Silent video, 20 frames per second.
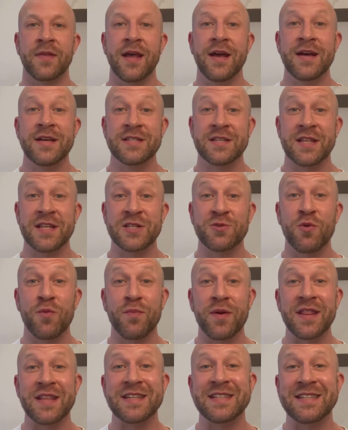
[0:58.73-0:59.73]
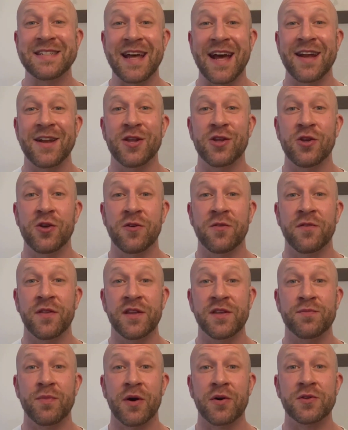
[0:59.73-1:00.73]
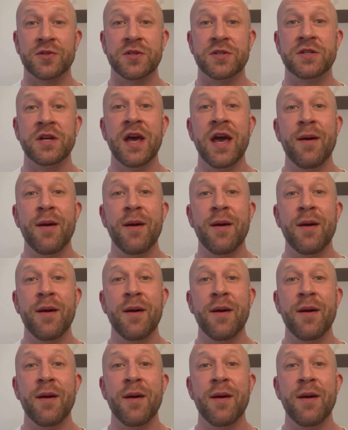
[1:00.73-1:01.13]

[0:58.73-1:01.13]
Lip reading: So this would be the standard use for these bolsters,